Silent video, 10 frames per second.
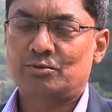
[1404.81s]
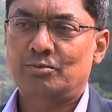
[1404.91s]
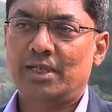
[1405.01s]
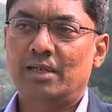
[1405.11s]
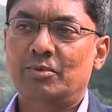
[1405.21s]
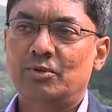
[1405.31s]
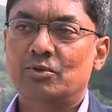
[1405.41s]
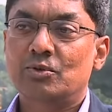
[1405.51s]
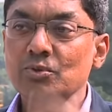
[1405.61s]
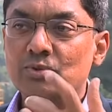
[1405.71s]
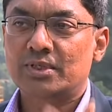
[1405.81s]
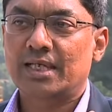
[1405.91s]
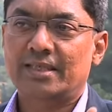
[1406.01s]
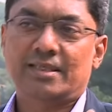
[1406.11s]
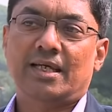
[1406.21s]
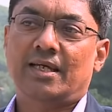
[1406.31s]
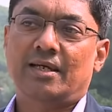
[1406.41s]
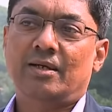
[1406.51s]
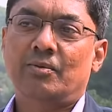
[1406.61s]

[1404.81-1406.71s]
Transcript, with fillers: to be able to use the SKA